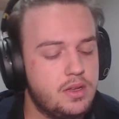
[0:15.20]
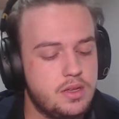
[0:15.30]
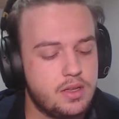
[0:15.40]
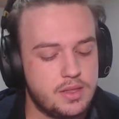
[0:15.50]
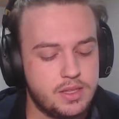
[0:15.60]

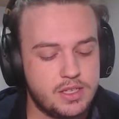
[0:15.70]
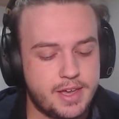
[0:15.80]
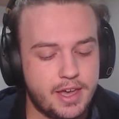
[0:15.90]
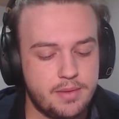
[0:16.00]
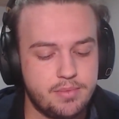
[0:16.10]
In this
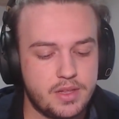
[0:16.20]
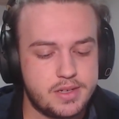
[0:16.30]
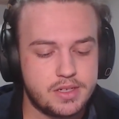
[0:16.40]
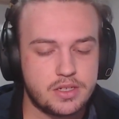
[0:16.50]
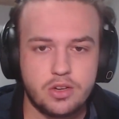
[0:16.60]
game,
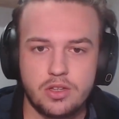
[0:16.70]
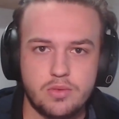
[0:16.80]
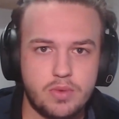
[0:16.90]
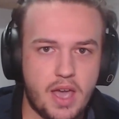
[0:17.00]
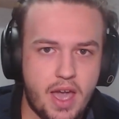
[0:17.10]
there's going to
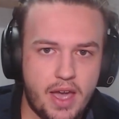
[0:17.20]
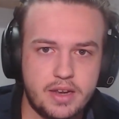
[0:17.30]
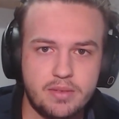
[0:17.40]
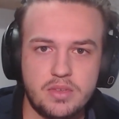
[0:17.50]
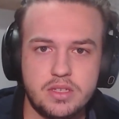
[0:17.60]
be
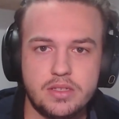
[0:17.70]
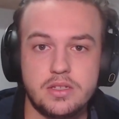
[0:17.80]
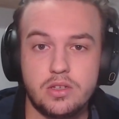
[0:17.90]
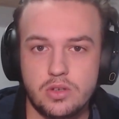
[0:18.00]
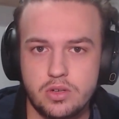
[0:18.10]
enemies that
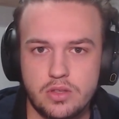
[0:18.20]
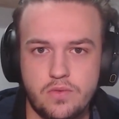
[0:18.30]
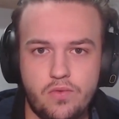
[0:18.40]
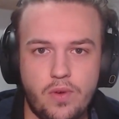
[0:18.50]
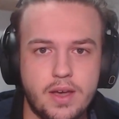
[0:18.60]
you're going to
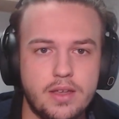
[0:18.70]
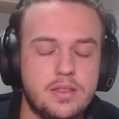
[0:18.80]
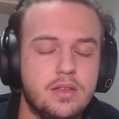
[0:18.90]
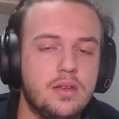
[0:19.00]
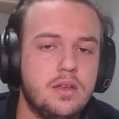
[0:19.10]
fight.
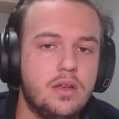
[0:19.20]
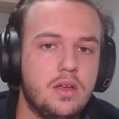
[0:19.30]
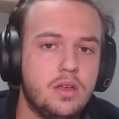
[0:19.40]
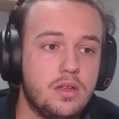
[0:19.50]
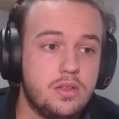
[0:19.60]

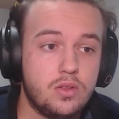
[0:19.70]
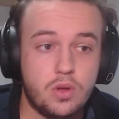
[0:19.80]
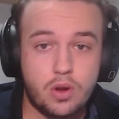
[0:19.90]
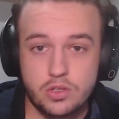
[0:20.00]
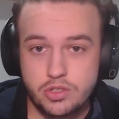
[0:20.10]
You're
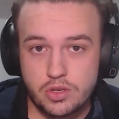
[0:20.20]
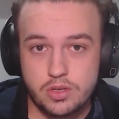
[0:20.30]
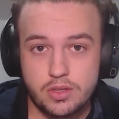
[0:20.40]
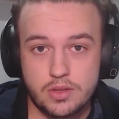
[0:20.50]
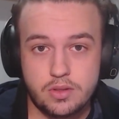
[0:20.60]
also
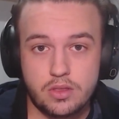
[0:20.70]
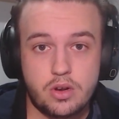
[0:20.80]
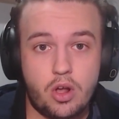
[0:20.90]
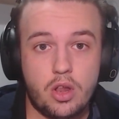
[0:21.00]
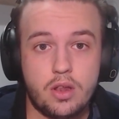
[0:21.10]
going to
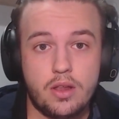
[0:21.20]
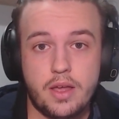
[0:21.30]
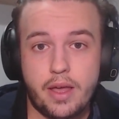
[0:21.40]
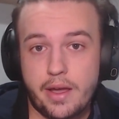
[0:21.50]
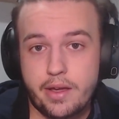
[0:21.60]
control
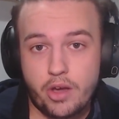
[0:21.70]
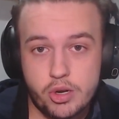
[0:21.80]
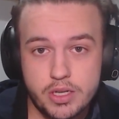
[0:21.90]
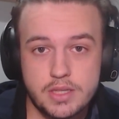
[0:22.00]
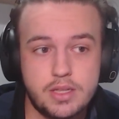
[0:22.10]
a
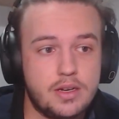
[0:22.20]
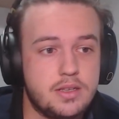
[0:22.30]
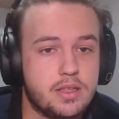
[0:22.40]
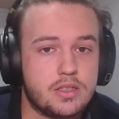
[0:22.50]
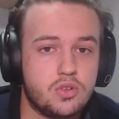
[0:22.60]
character
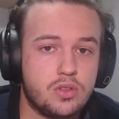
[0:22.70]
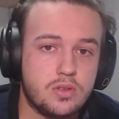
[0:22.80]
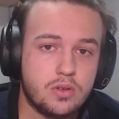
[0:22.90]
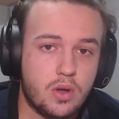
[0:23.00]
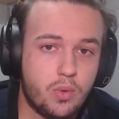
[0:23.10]
that's going to
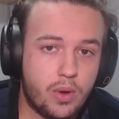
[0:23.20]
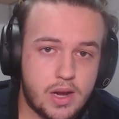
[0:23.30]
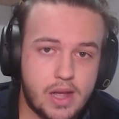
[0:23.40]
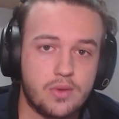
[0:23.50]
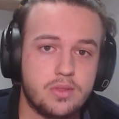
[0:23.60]
go
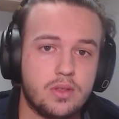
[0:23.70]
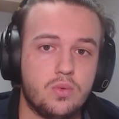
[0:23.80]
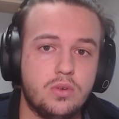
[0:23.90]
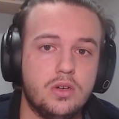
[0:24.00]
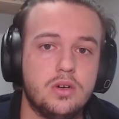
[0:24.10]
around the
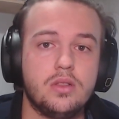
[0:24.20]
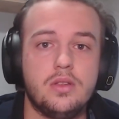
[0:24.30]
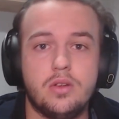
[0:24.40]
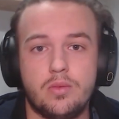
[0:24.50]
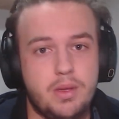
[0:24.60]
world,
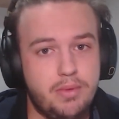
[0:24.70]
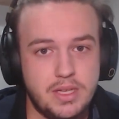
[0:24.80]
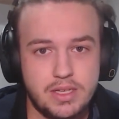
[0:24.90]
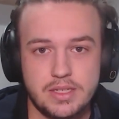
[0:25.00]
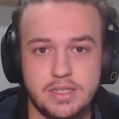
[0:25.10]
or maybe
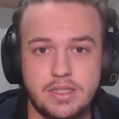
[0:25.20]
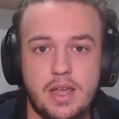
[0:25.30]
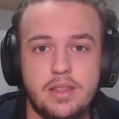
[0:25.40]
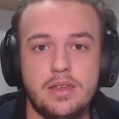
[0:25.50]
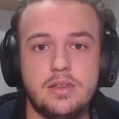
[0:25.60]
he's
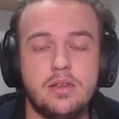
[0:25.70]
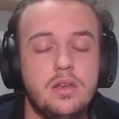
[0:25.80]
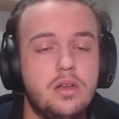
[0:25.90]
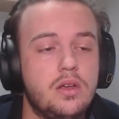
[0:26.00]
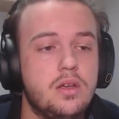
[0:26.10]
static
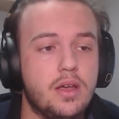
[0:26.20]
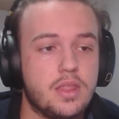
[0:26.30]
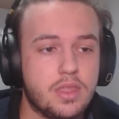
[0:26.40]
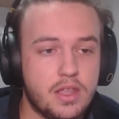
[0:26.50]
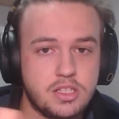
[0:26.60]
and
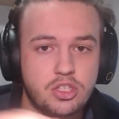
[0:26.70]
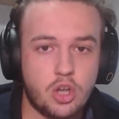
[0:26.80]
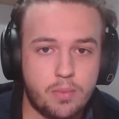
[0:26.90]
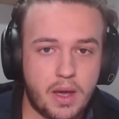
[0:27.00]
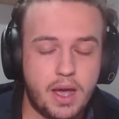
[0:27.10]
things
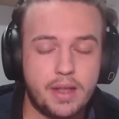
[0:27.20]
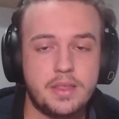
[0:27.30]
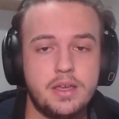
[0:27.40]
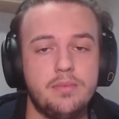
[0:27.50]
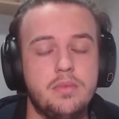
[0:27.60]
come at
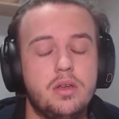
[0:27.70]
him.